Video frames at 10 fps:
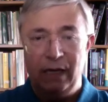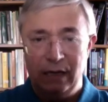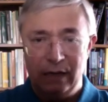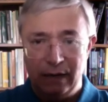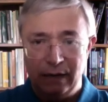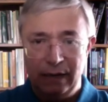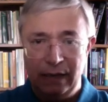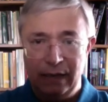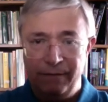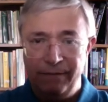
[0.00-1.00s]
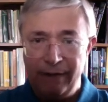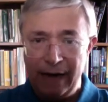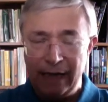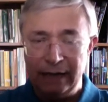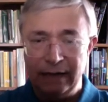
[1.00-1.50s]
Uh, the
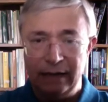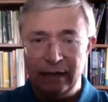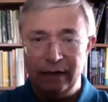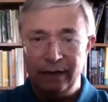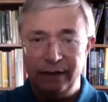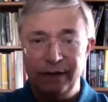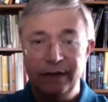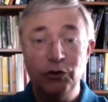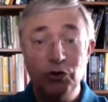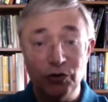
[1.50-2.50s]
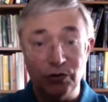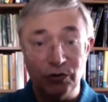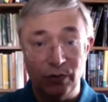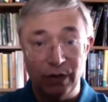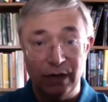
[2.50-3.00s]
fact that there are institutions
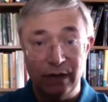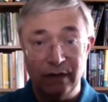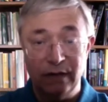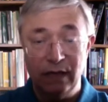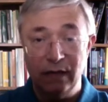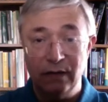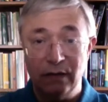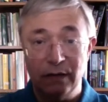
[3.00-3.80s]
doing this is